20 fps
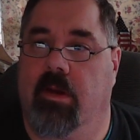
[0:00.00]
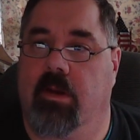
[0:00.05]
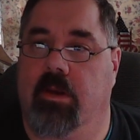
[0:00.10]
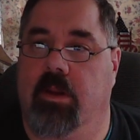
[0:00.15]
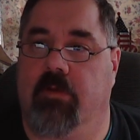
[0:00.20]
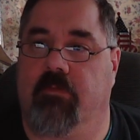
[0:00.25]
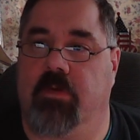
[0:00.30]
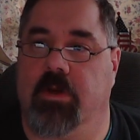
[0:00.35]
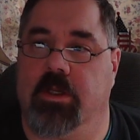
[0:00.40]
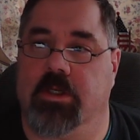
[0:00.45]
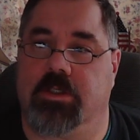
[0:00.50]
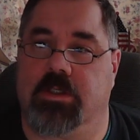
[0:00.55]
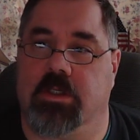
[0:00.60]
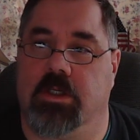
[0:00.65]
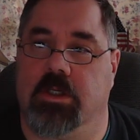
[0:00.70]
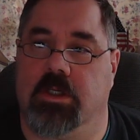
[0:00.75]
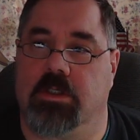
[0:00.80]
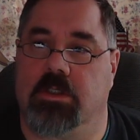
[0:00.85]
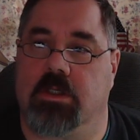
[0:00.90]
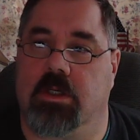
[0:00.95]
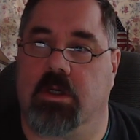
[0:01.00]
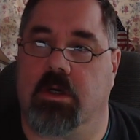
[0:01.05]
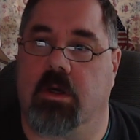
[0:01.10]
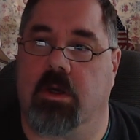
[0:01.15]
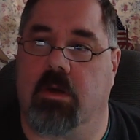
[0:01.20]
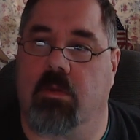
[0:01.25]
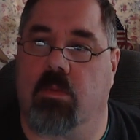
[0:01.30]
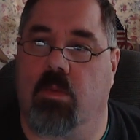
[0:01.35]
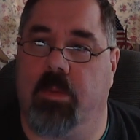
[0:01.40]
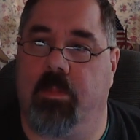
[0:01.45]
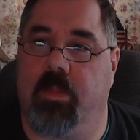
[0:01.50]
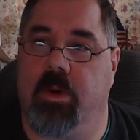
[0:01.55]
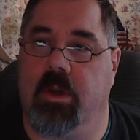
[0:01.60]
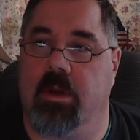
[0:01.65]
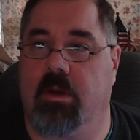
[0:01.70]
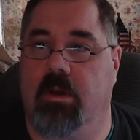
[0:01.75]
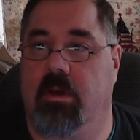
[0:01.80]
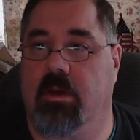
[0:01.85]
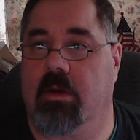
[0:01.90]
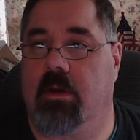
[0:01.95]
definition is a
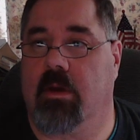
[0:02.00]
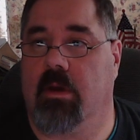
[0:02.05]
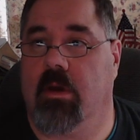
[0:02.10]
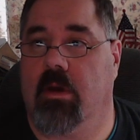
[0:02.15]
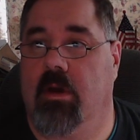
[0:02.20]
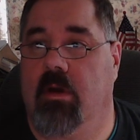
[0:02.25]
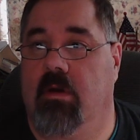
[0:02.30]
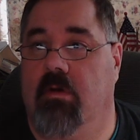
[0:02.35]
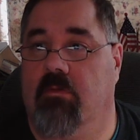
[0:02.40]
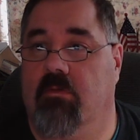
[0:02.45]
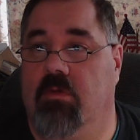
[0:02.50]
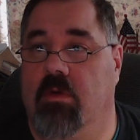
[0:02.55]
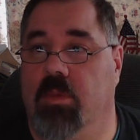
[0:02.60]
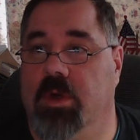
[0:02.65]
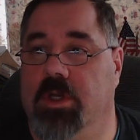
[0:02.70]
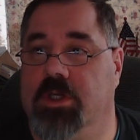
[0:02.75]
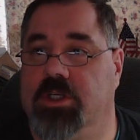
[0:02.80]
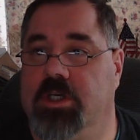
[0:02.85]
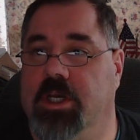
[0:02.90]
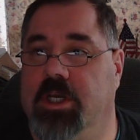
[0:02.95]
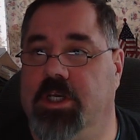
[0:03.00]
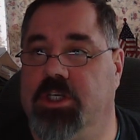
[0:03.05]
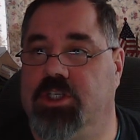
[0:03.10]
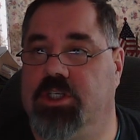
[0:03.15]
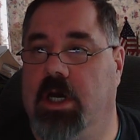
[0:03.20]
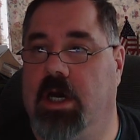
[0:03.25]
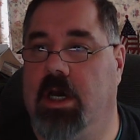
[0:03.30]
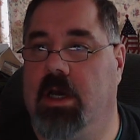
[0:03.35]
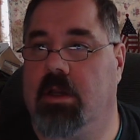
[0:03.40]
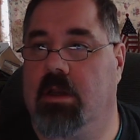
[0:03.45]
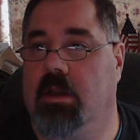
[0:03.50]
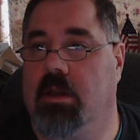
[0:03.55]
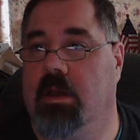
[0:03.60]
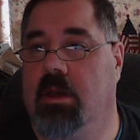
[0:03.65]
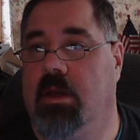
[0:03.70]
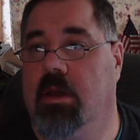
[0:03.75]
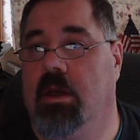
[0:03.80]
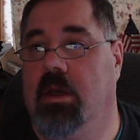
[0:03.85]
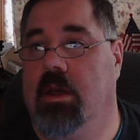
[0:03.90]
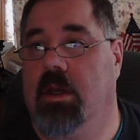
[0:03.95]
weapon from which a shot
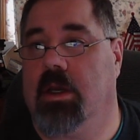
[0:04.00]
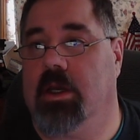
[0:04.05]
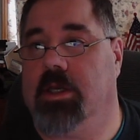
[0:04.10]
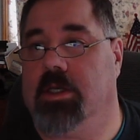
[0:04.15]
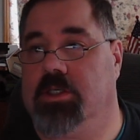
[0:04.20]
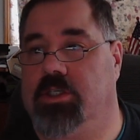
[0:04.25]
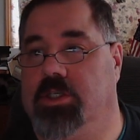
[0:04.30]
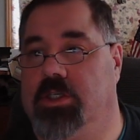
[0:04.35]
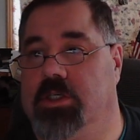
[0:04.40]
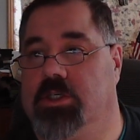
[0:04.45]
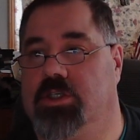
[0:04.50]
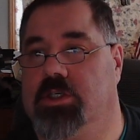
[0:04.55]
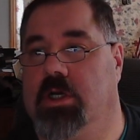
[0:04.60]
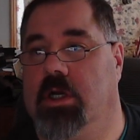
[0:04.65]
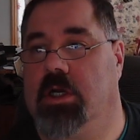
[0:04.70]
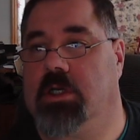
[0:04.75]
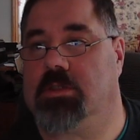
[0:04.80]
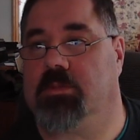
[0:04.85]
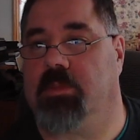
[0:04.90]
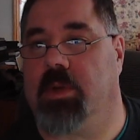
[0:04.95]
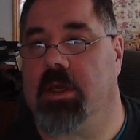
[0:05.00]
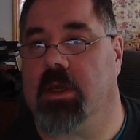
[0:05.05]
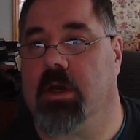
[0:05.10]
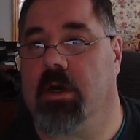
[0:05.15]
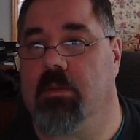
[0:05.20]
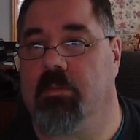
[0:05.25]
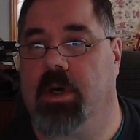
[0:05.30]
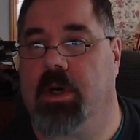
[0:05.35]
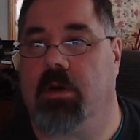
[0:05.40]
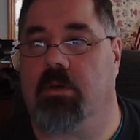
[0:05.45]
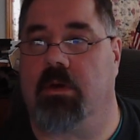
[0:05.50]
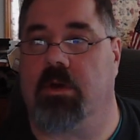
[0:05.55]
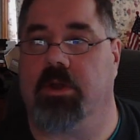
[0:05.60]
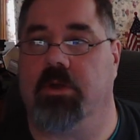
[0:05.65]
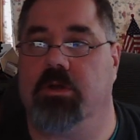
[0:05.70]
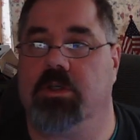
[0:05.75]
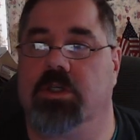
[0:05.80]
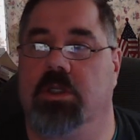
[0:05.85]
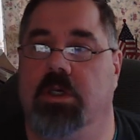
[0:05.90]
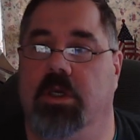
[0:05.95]
is discharged by gunpowder,
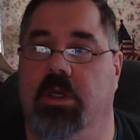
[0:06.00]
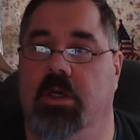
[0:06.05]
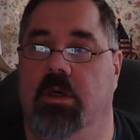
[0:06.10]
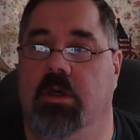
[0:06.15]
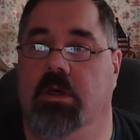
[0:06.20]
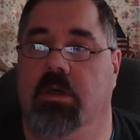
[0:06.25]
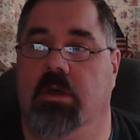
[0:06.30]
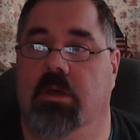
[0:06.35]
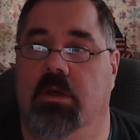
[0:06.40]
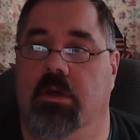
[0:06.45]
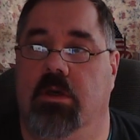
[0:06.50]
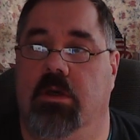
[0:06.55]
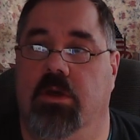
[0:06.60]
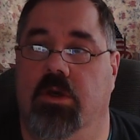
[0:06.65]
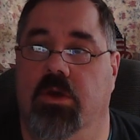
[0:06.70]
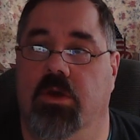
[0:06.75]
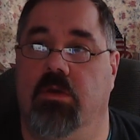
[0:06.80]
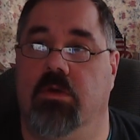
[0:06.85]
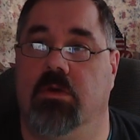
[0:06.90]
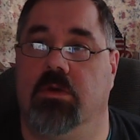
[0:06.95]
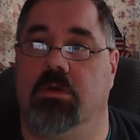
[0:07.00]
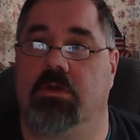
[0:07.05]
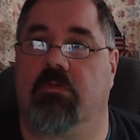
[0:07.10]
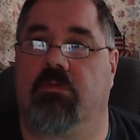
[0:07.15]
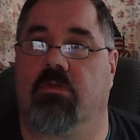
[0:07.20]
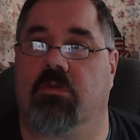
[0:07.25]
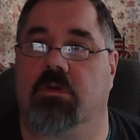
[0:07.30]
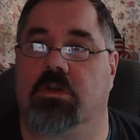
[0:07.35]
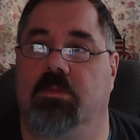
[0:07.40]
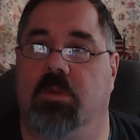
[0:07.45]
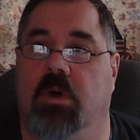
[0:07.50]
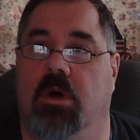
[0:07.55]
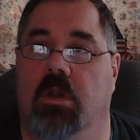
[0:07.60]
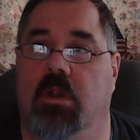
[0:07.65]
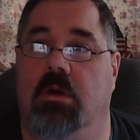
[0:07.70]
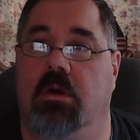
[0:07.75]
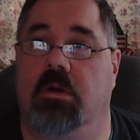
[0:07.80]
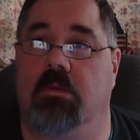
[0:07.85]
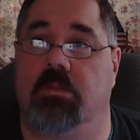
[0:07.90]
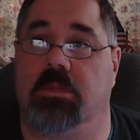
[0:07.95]
usually used for small
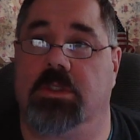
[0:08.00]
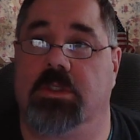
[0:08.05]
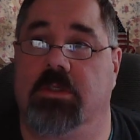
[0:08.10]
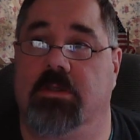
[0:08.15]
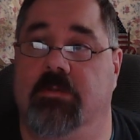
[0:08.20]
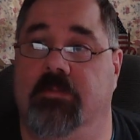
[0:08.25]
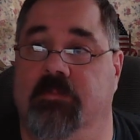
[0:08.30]
arms.